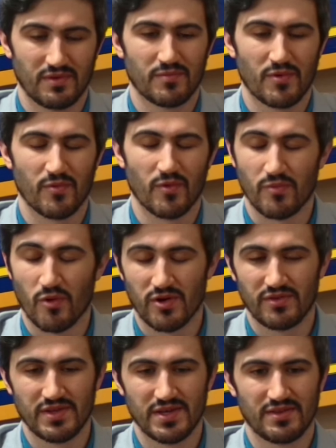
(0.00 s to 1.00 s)

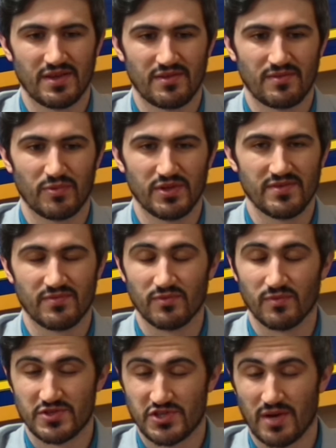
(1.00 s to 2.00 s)
reportedly they believe
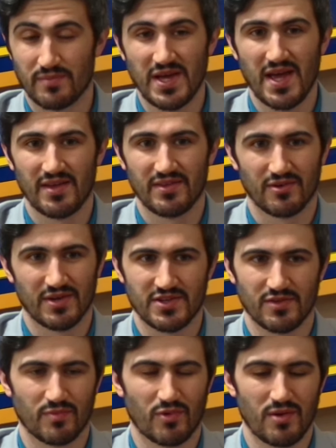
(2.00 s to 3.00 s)
someday they'll get
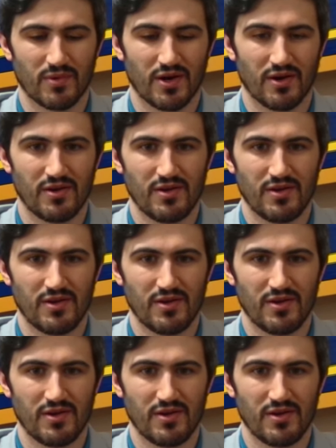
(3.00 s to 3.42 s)
to the point where